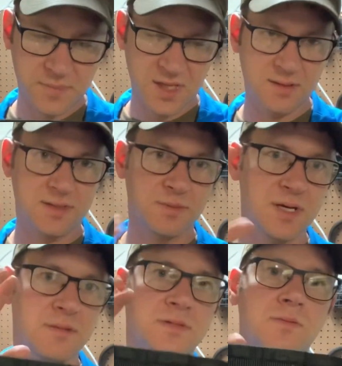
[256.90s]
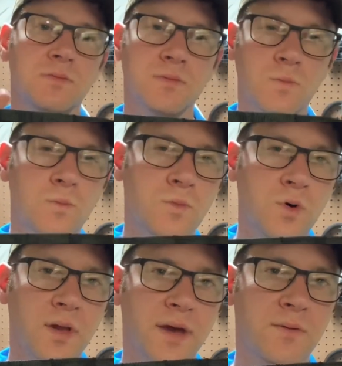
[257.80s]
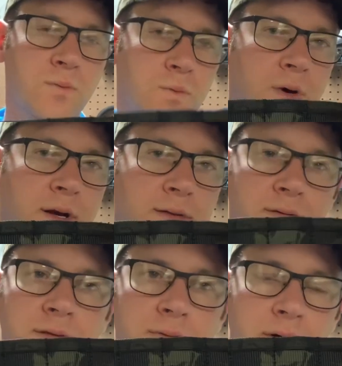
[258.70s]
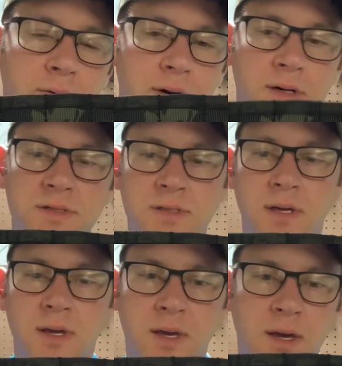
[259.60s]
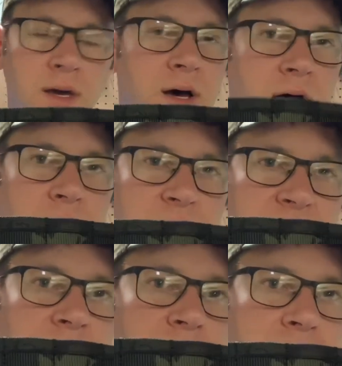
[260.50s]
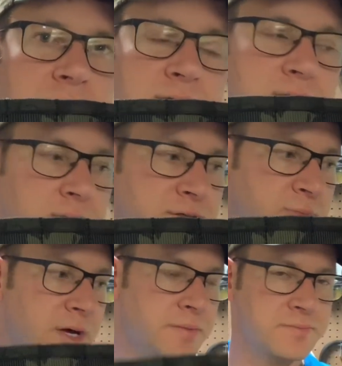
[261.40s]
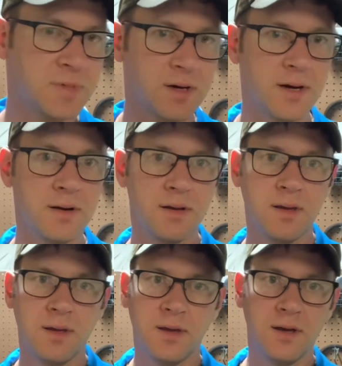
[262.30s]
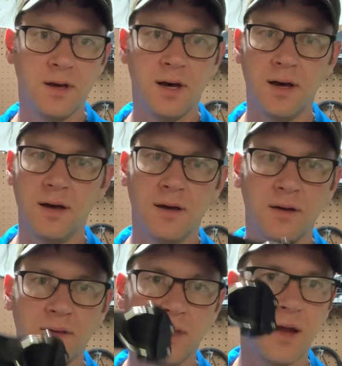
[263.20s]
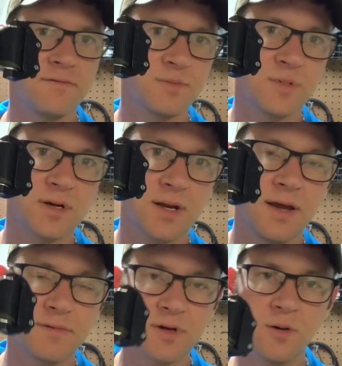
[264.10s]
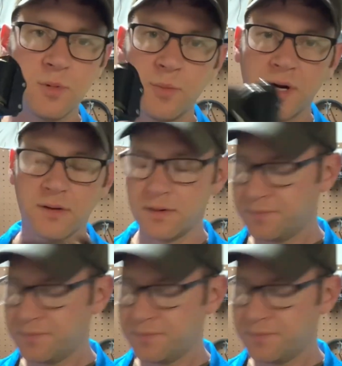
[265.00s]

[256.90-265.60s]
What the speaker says: sometimes more like 1 3/4, but typically a 2-inch belt. Alright, a lot of them are going to have a Cobra buckle,